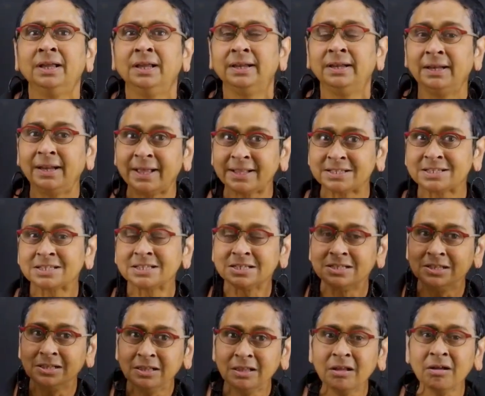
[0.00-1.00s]
let's
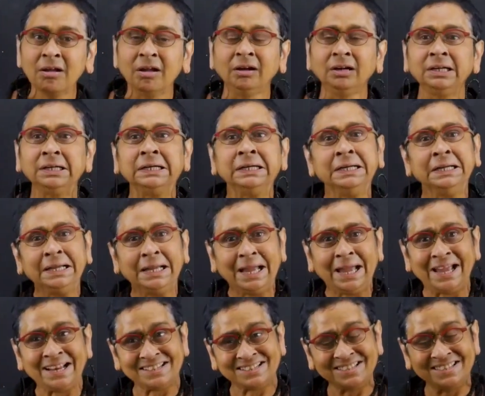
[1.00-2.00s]
look
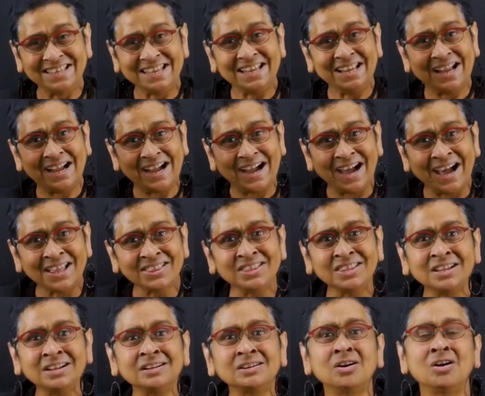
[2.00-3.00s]
at the
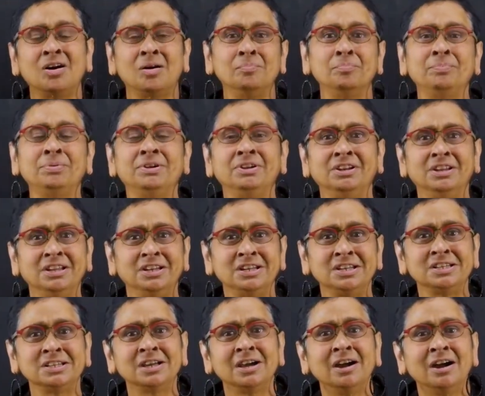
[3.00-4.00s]
other
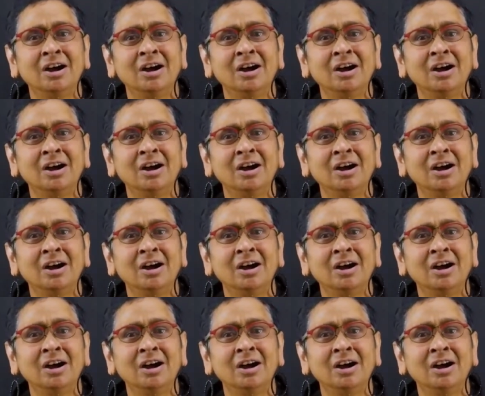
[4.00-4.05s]
component